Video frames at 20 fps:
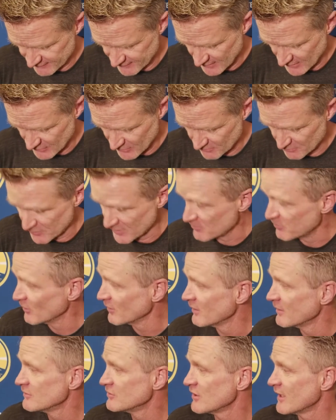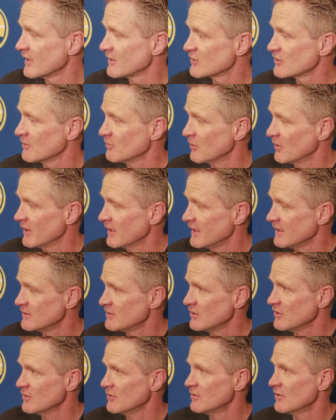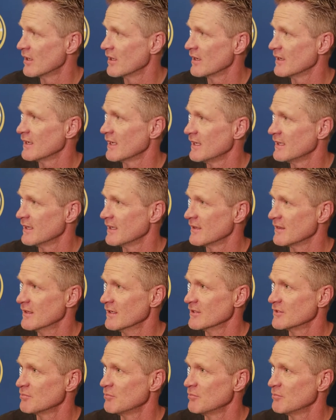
other people a chance to play too on a night like this.